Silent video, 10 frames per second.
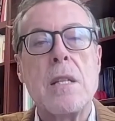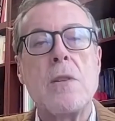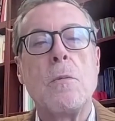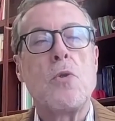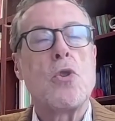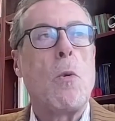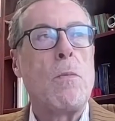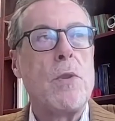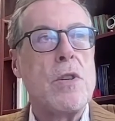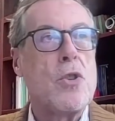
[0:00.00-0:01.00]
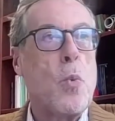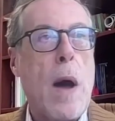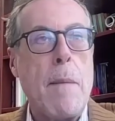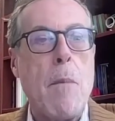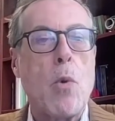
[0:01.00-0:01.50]
No? So this is
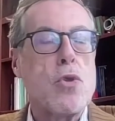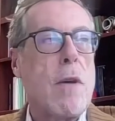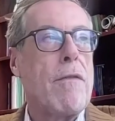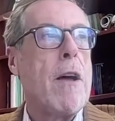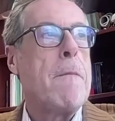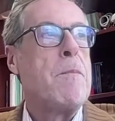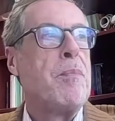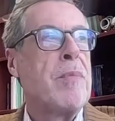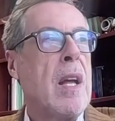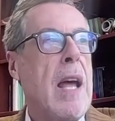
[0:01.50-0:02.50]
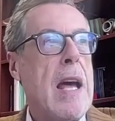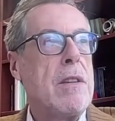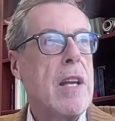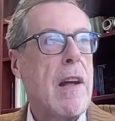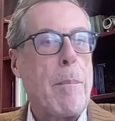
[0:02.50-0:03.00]
why most of the
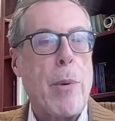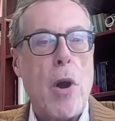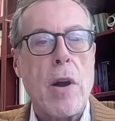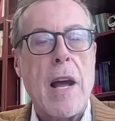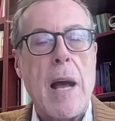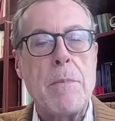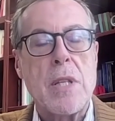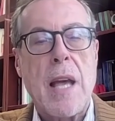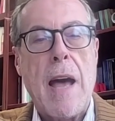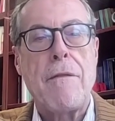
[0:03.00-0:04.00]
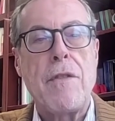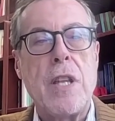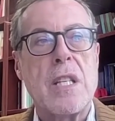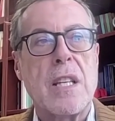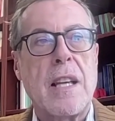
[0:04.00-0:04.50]
ethical programs have
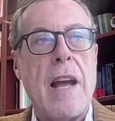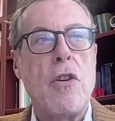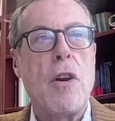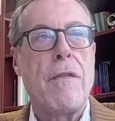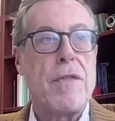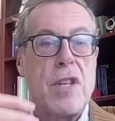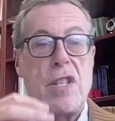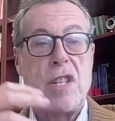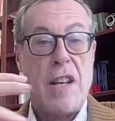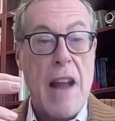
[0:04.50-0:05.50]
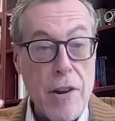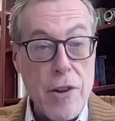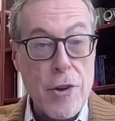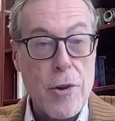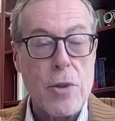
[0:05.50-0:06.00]
this kind of
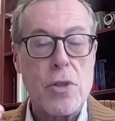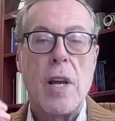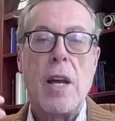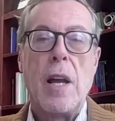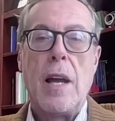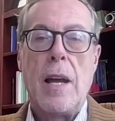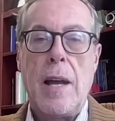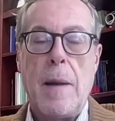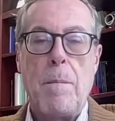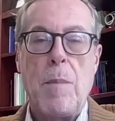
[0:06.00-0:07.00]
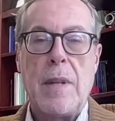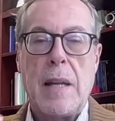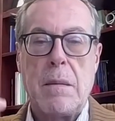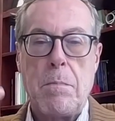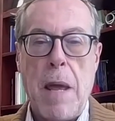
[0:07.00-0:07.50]
scenarios
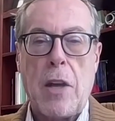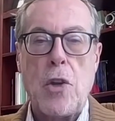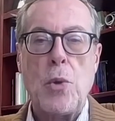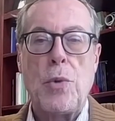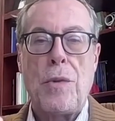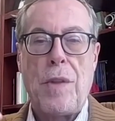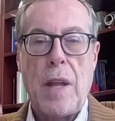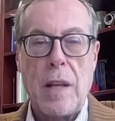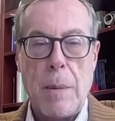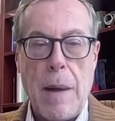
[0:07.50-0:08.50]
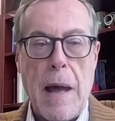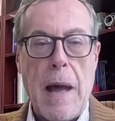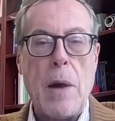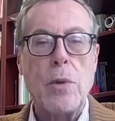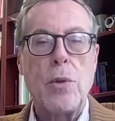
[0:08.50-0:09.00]
that make you to think
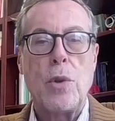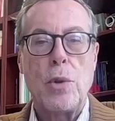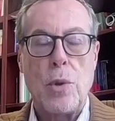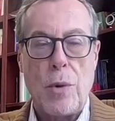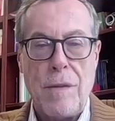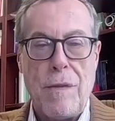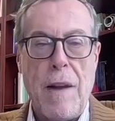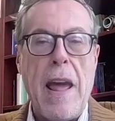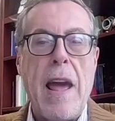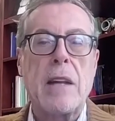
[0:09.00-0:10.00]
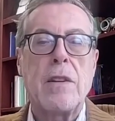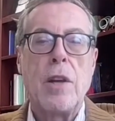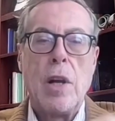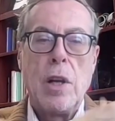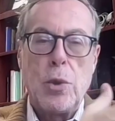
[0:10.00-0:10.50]
about, to
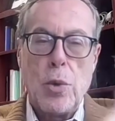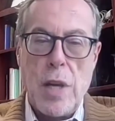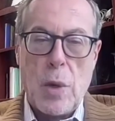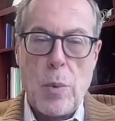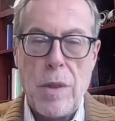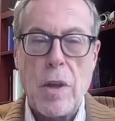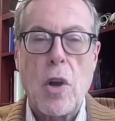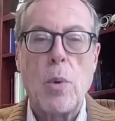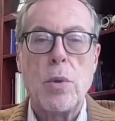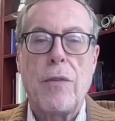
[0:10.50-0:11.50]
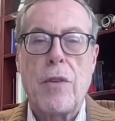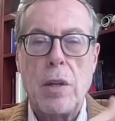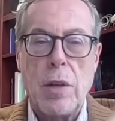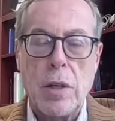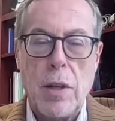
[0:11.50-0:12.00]
reflect, to check with the code of
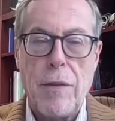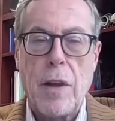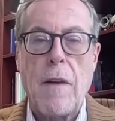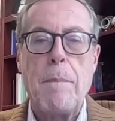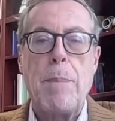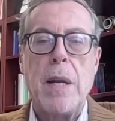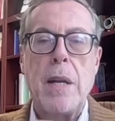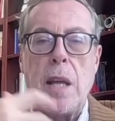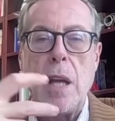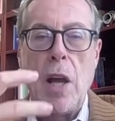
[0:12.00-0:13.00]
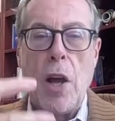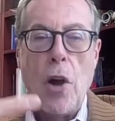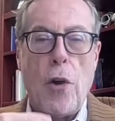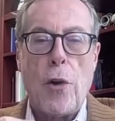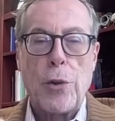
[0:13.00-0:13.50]
conduct of the company,
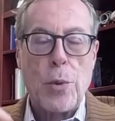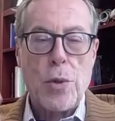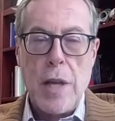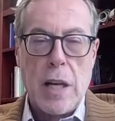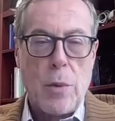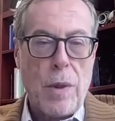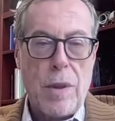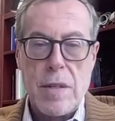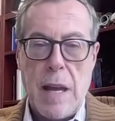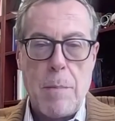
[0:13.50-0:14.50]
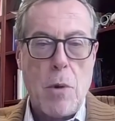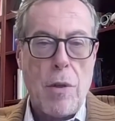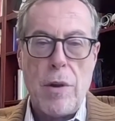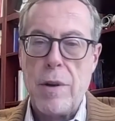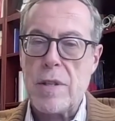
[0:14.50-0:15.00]
or to check with some
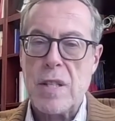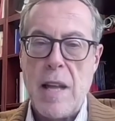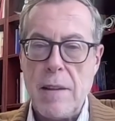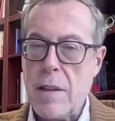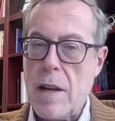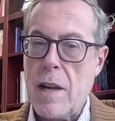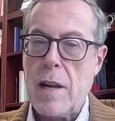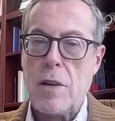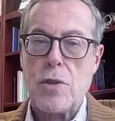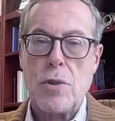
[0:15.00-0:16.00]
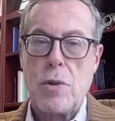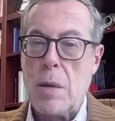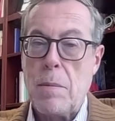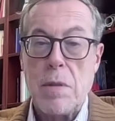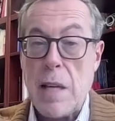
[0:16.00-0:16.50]
other standards,
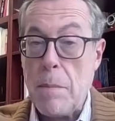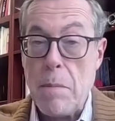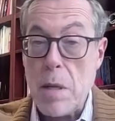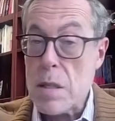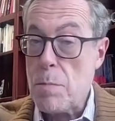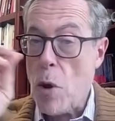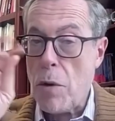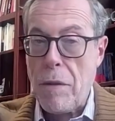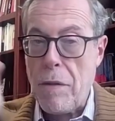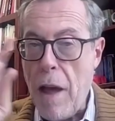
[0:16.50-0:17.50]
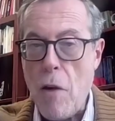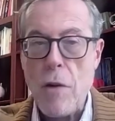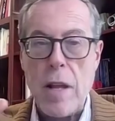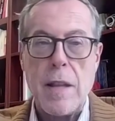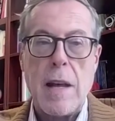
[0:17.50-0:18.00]
or even some small
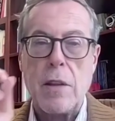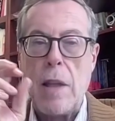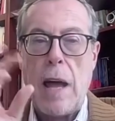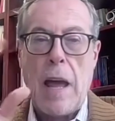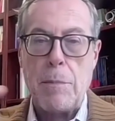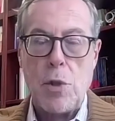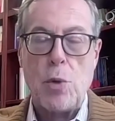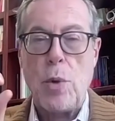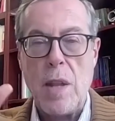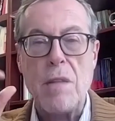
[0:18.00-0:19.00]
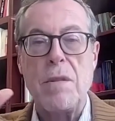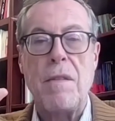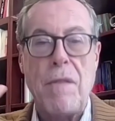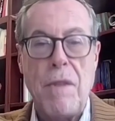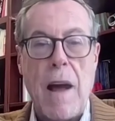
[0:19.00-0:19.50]
theory that helps you to
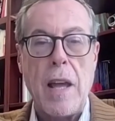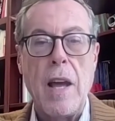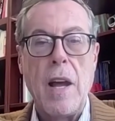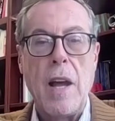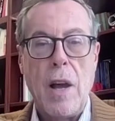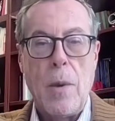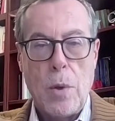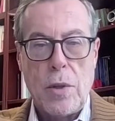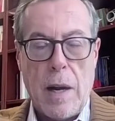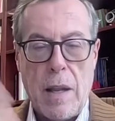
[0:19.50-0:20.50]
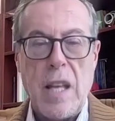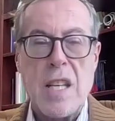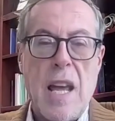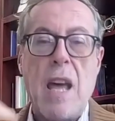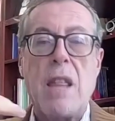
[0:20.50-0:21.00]
identify what are
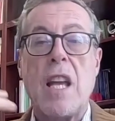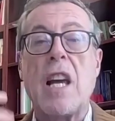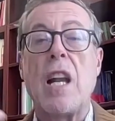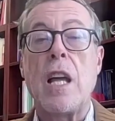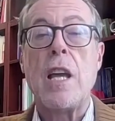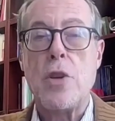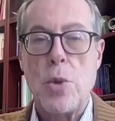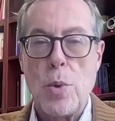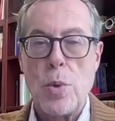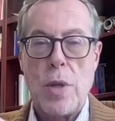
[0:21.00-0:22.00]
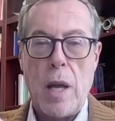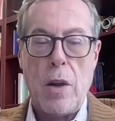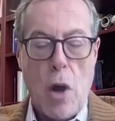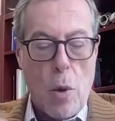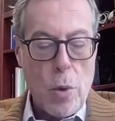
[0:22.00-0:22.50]
these ethical issues
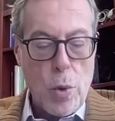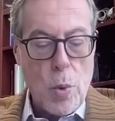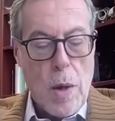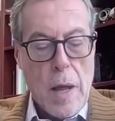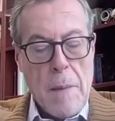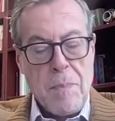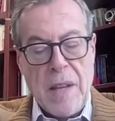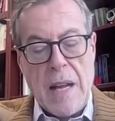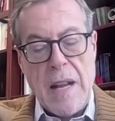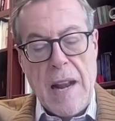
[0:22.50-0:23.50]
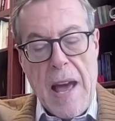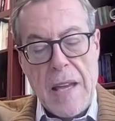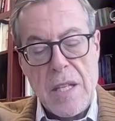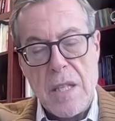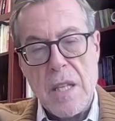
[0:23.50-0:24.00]
and how you
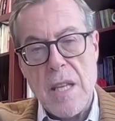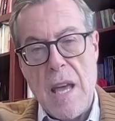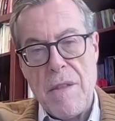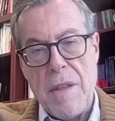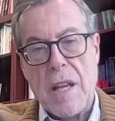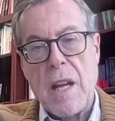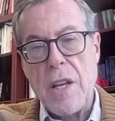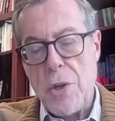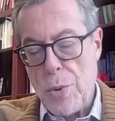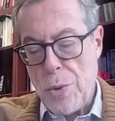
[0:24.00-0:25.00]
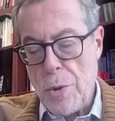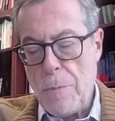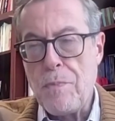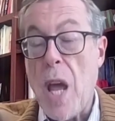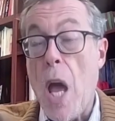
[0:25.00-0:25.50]
analyze these ethical issues.
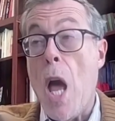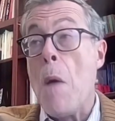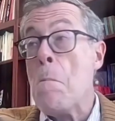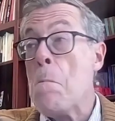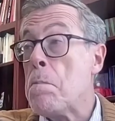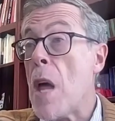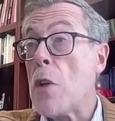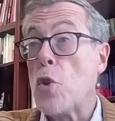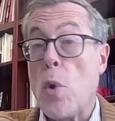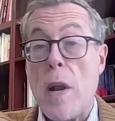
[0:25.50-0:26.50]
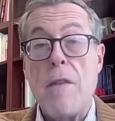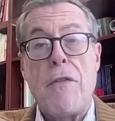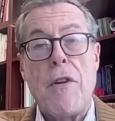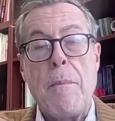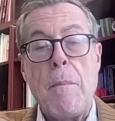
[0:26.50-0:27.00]
No? To
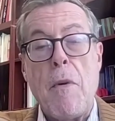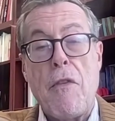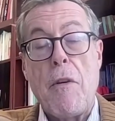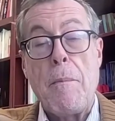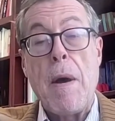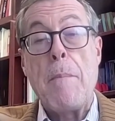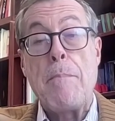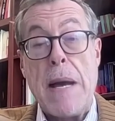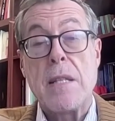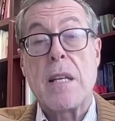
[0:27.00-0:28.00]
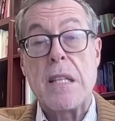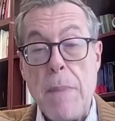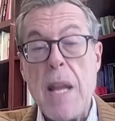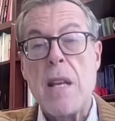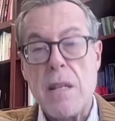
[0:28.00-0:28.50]
learn from past
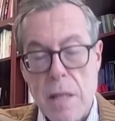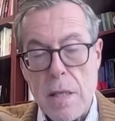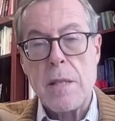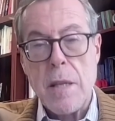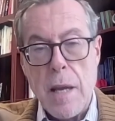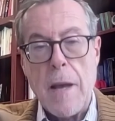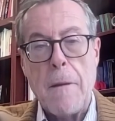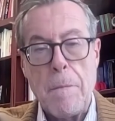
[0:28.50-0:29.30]
experiences.